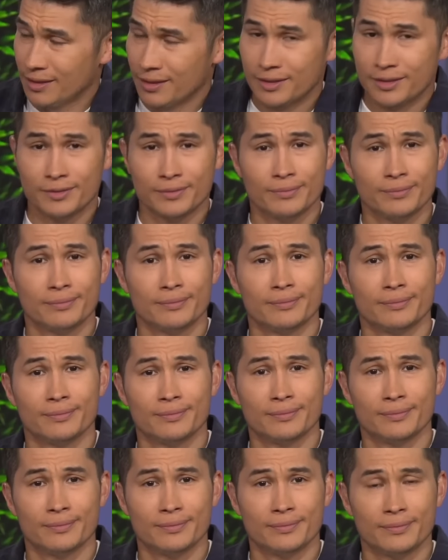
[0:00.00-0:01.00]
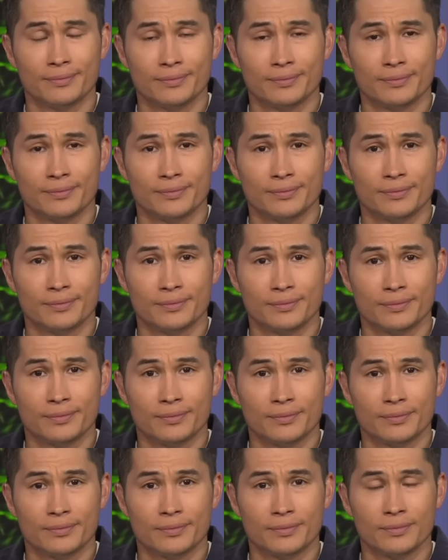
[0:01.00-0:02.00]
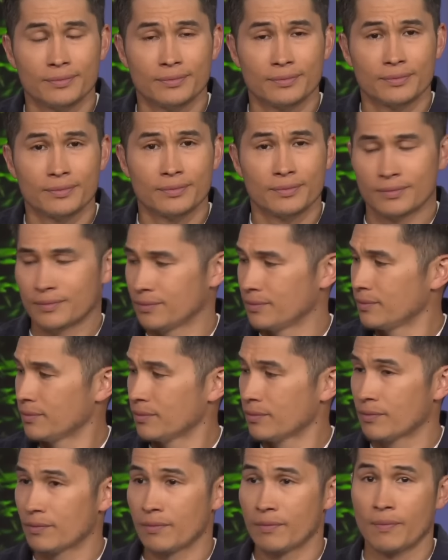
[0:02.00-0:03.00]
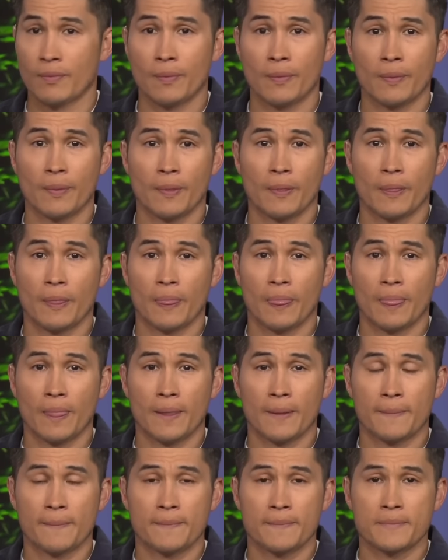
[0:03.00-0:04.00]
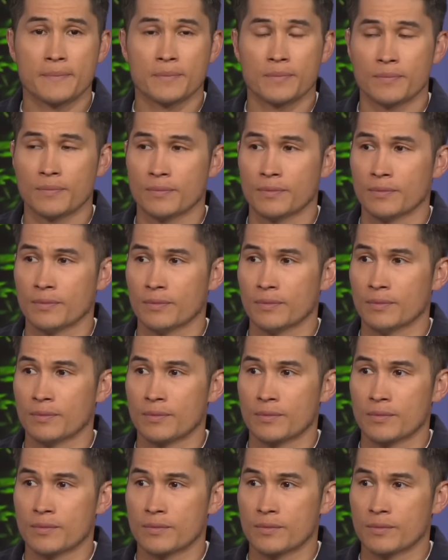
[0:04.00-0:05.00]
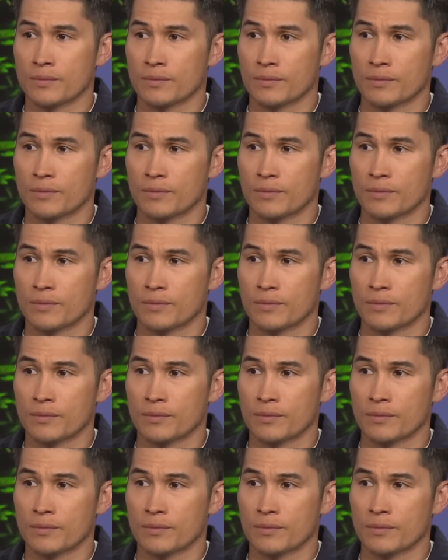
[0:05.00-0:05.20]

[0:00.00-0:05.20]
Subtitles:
No words are spoken by the person on screen.